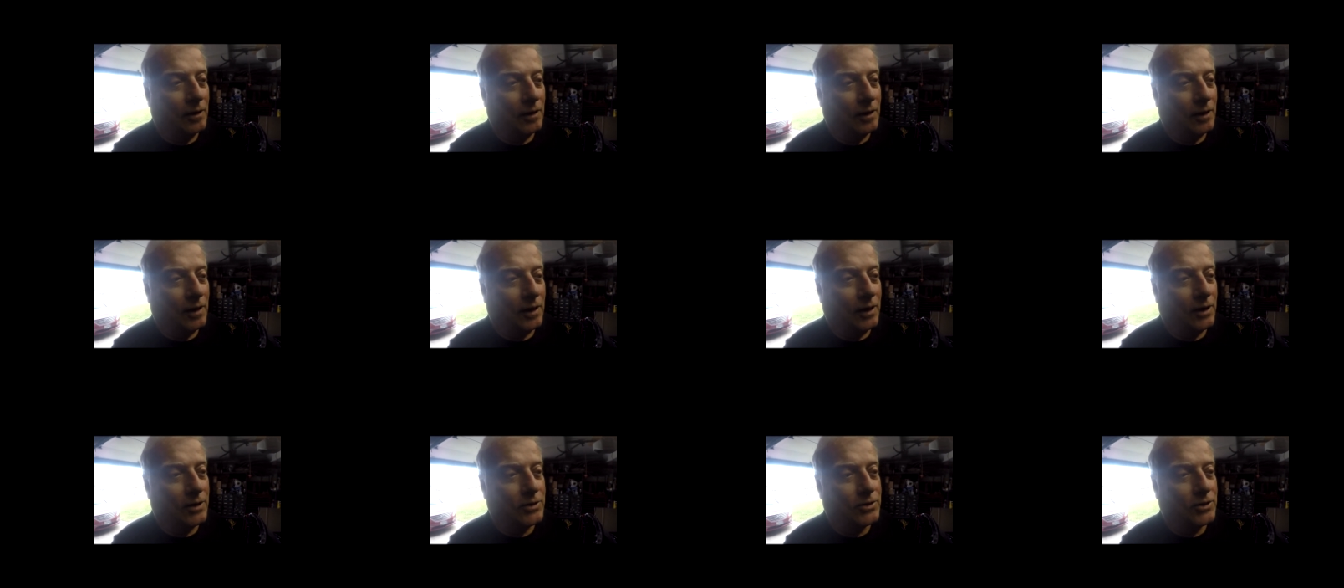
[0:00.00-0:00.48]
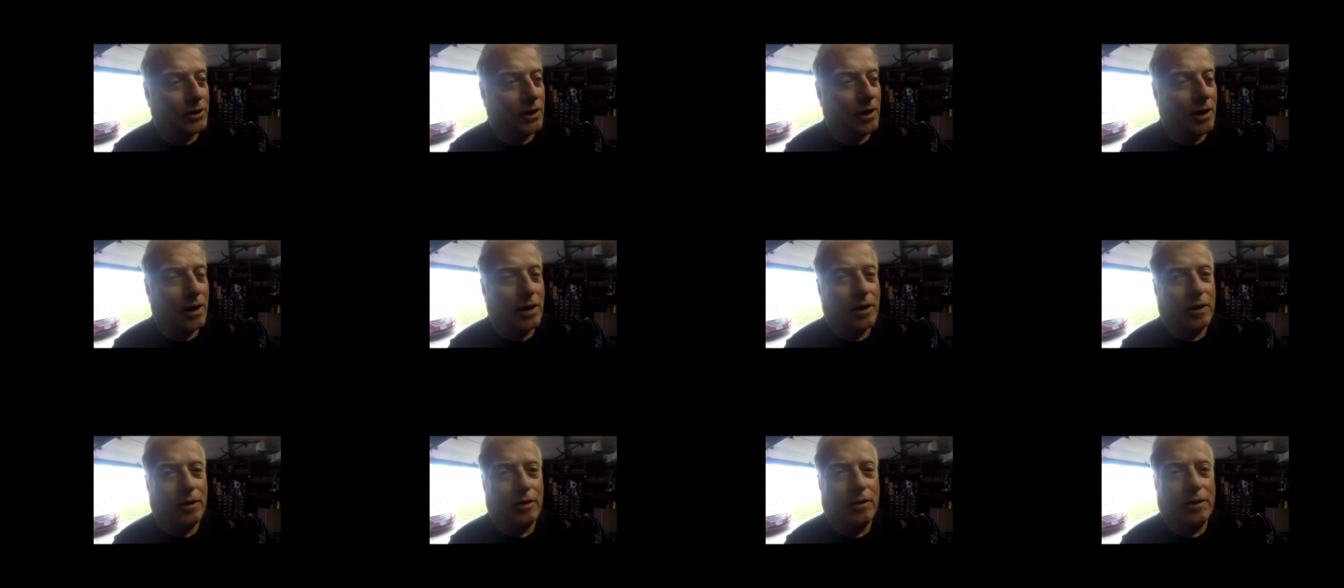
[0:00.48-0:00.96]
I
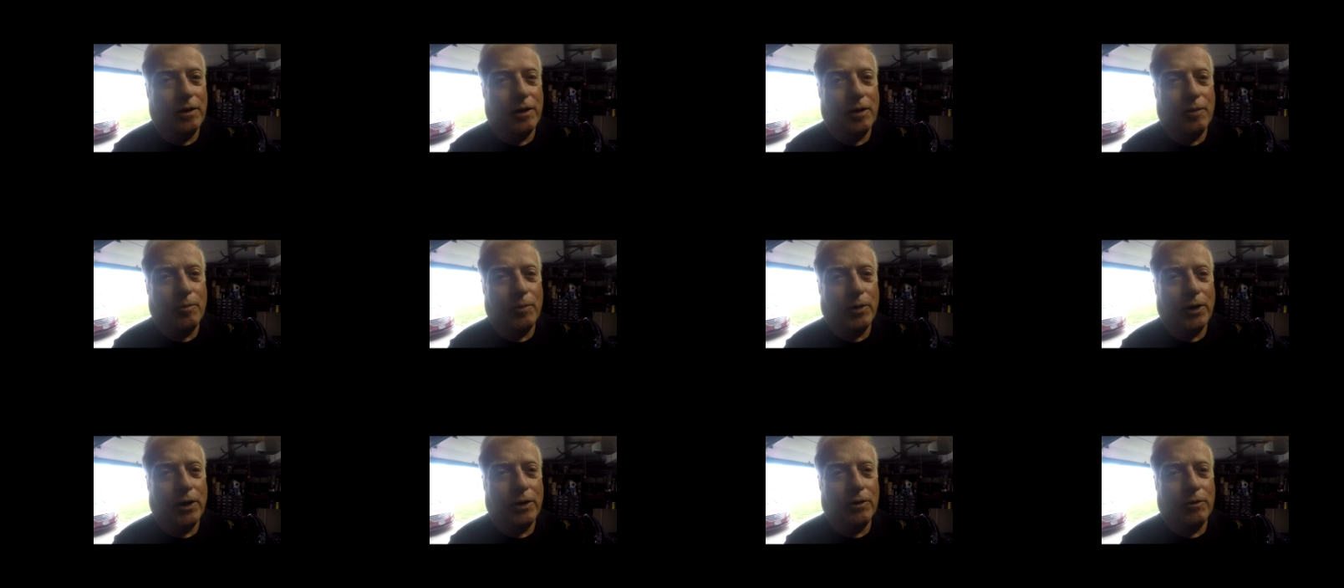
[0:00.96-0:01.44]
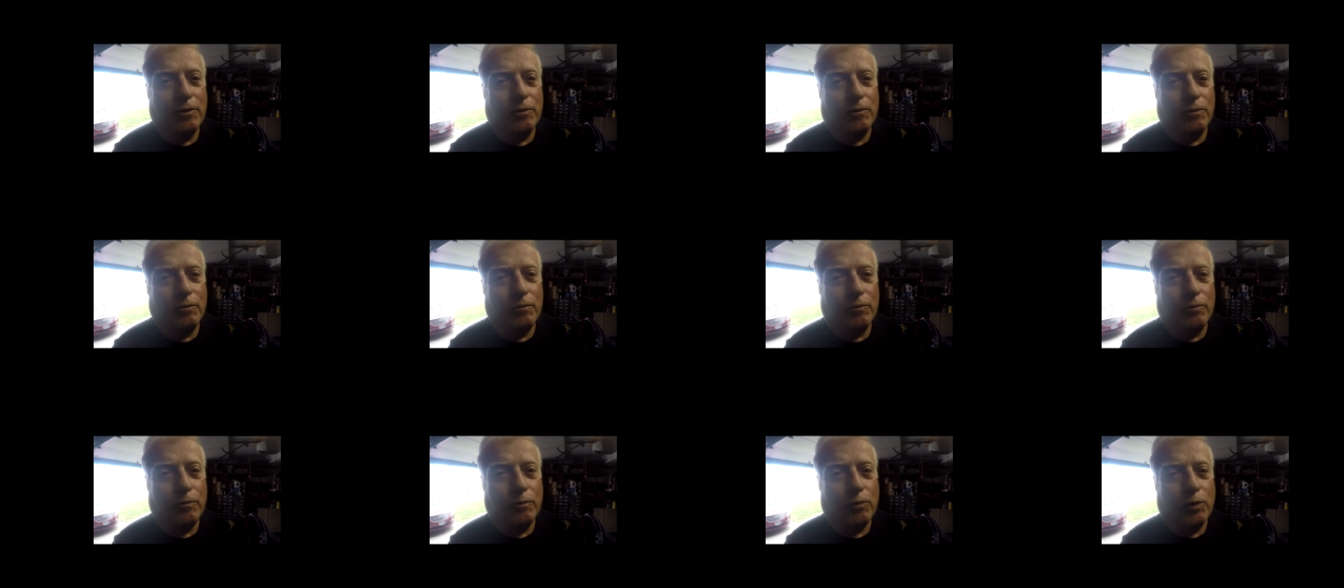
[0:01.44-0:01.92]
decided
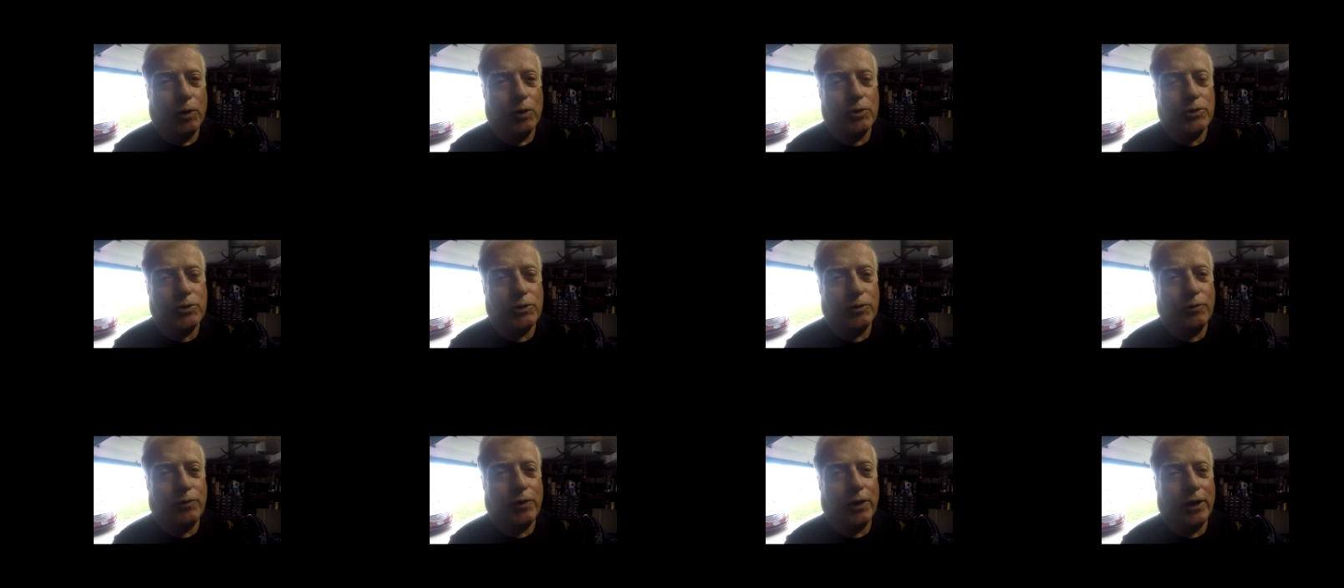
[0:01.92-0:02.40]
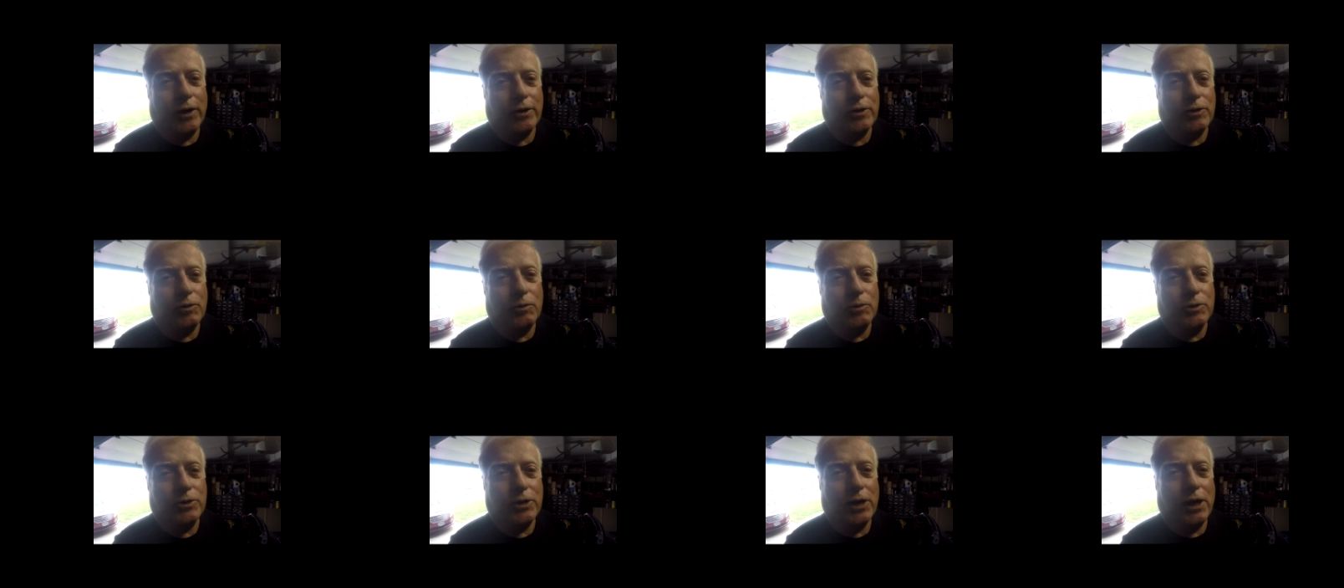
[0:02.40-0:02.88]
Roaster Factory
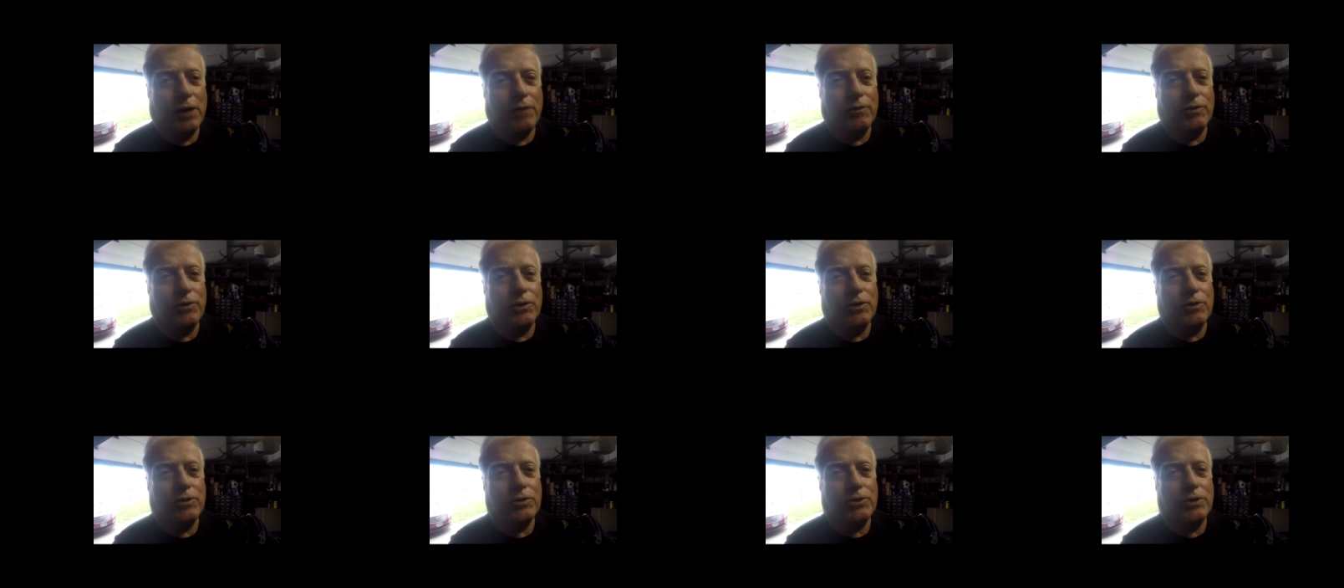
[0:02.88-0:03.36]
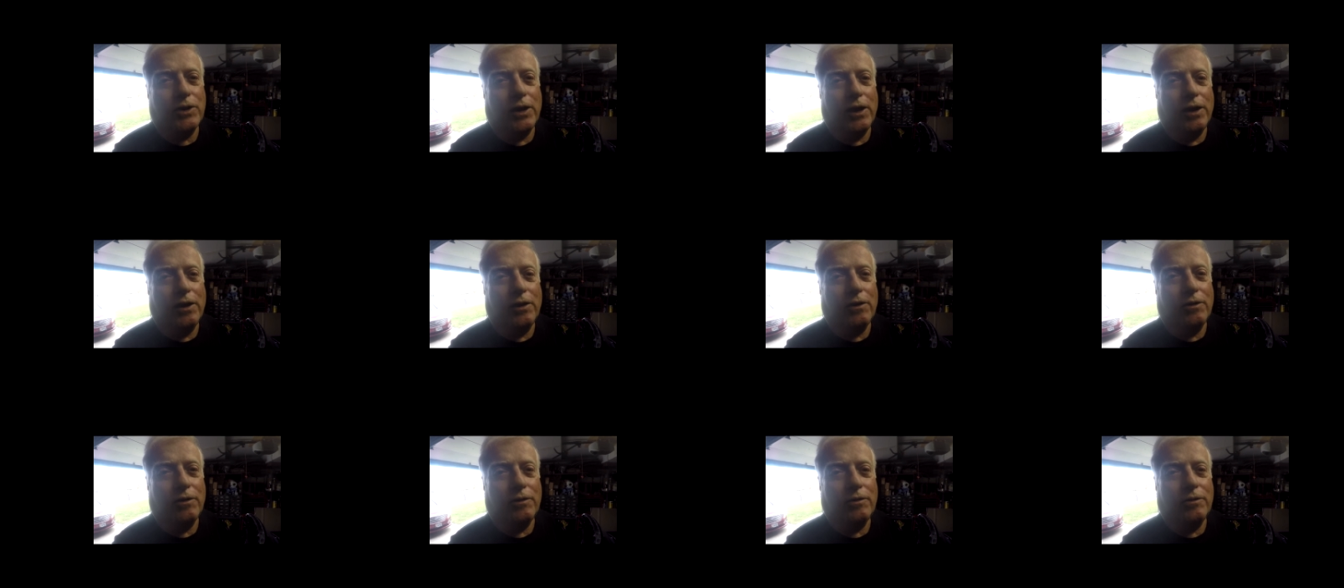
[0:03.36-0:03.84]
was having their
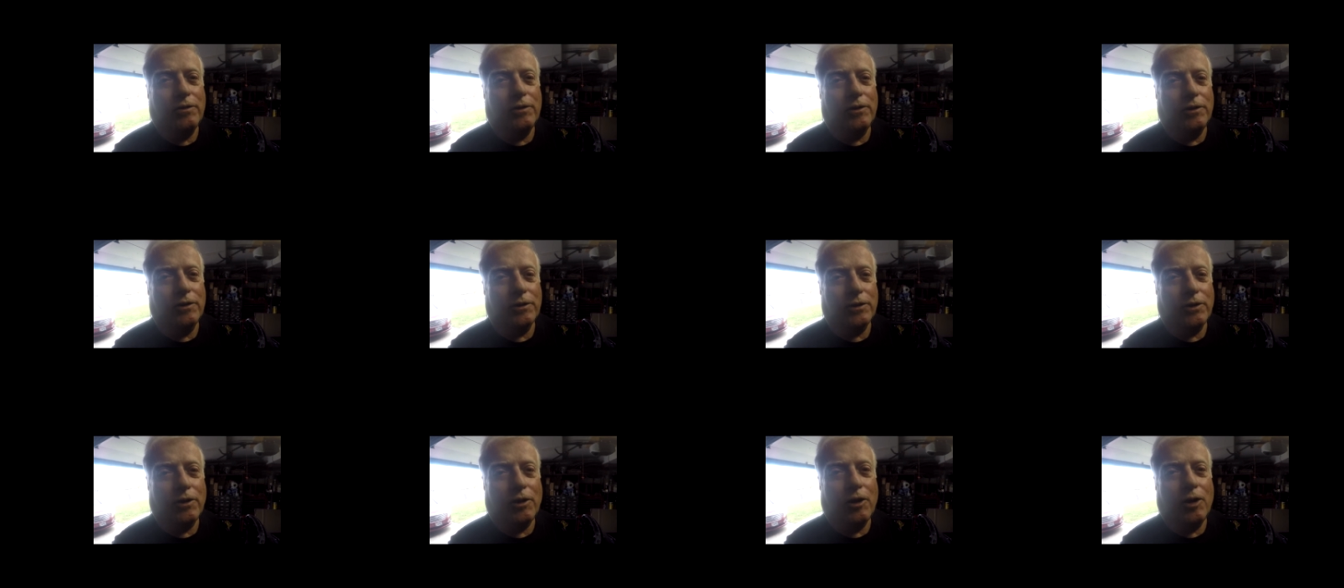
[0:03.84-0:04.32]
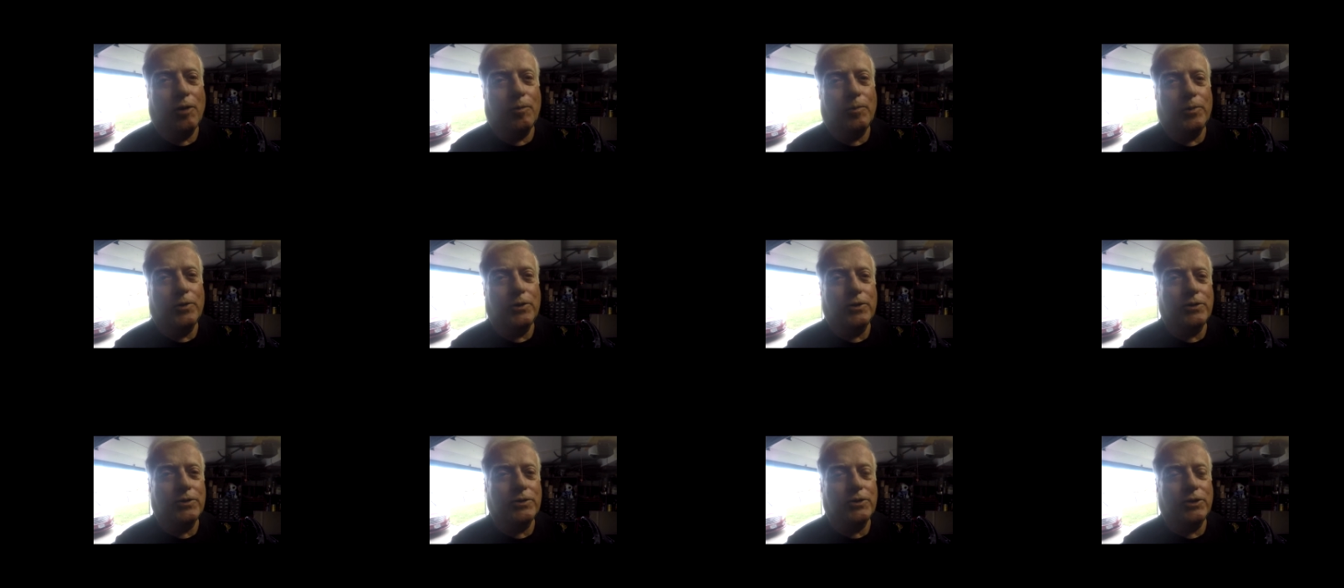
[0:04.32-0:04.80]
sale on
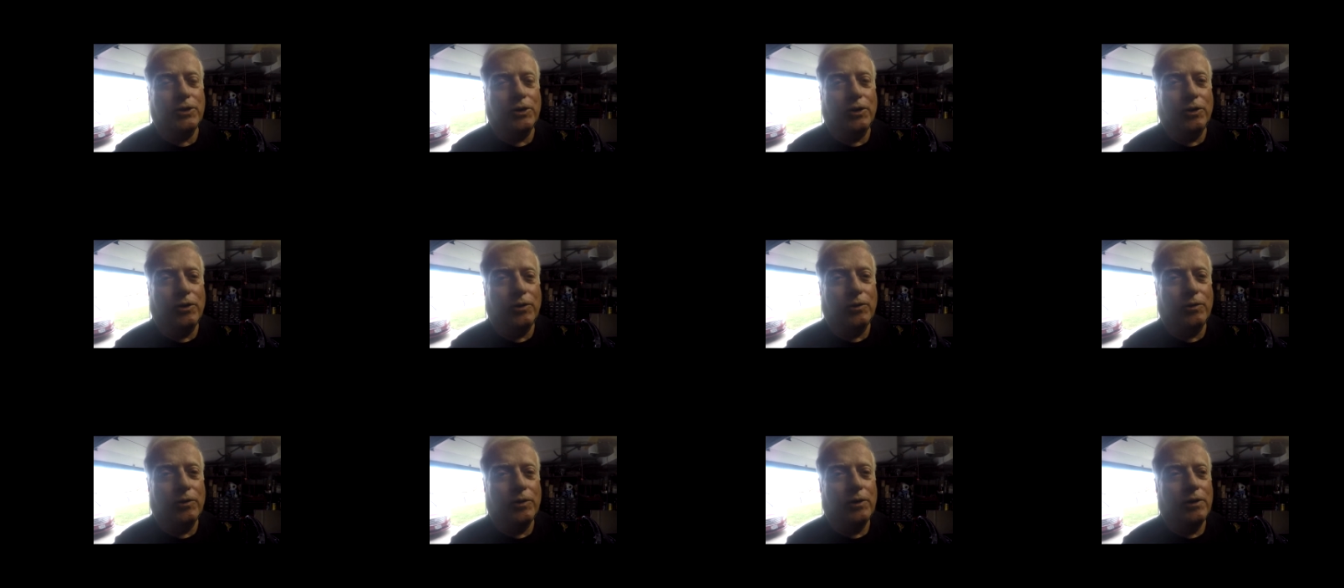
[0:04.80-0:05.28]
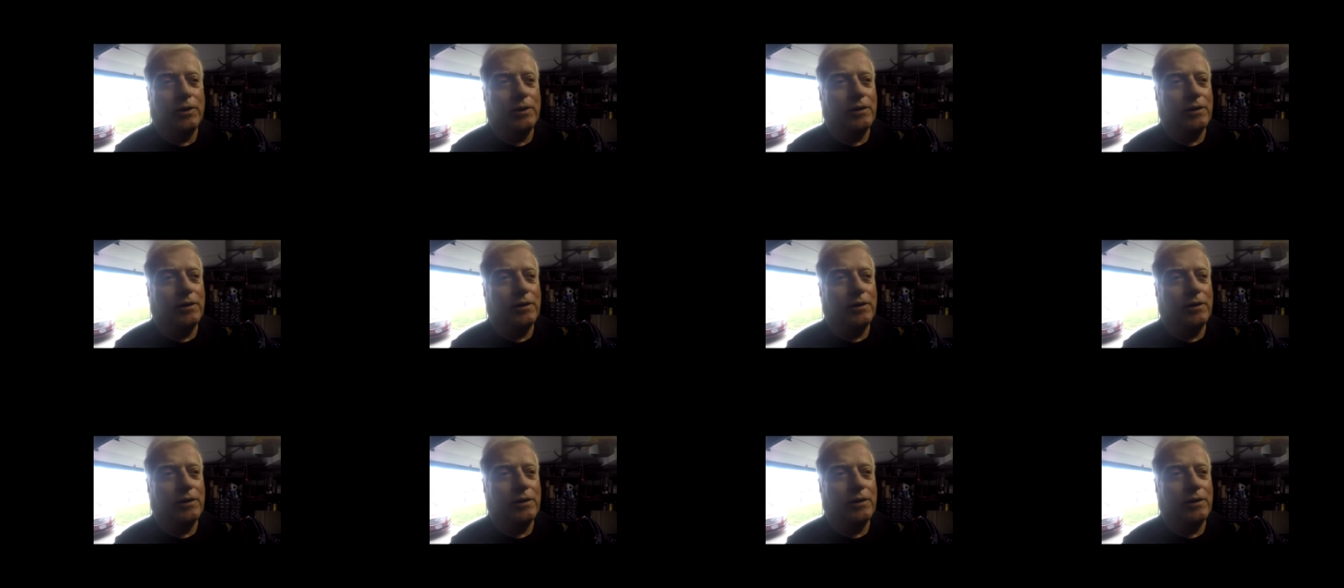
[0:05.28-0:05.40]
carpets, so